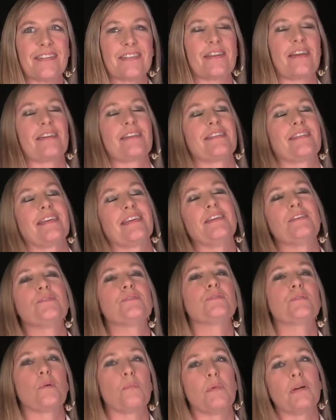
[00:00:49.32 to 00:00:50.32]
Josh, thank you
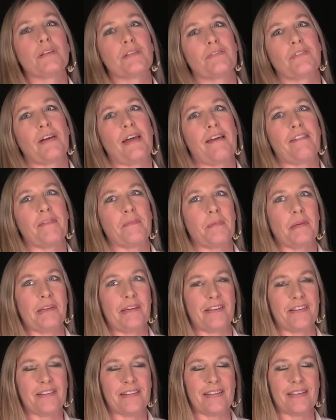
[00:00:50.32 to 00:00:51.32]
so much for having me
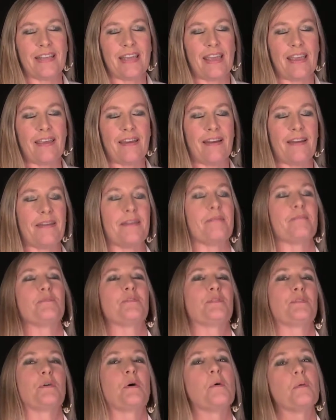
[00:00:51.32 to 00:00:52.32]
here today. I am
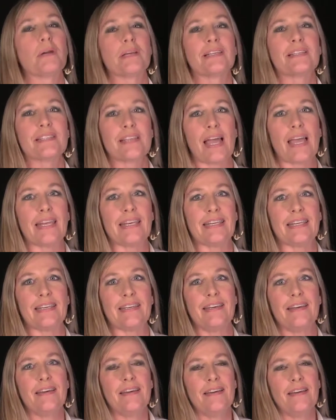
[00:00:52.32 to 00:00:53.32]
so
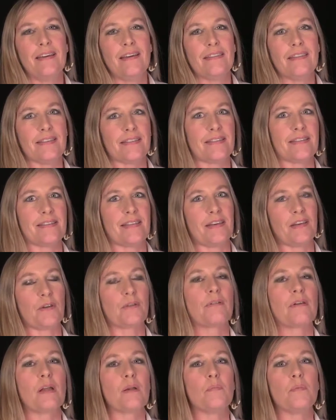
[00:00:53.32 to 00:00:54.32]
excited. This is an
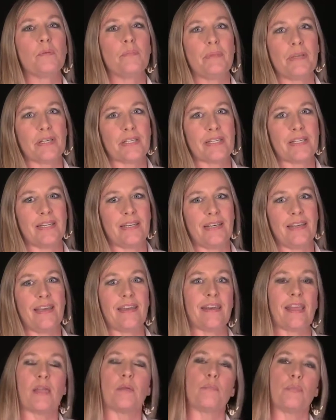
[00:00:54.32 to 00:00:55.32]
incredible mission,
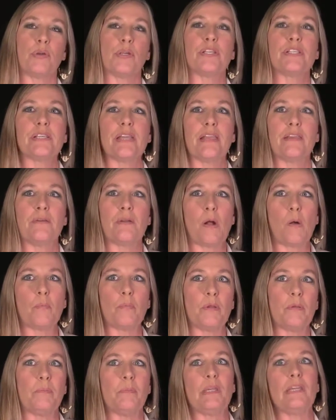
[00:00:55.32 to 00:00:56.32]
and I appreciate you
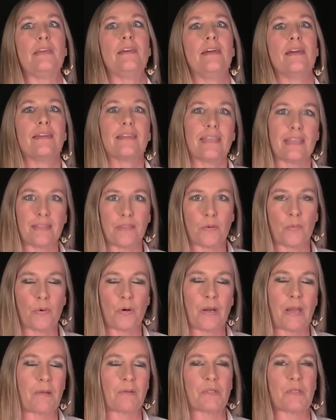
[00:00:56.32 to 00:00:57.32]
helping me get the
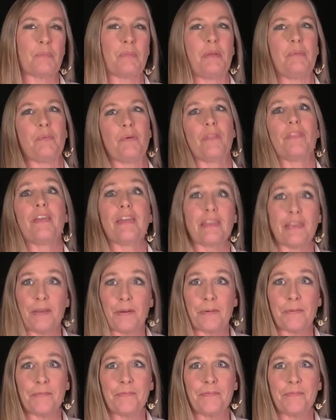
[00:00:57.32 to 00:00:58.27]
word out to people. Thank you.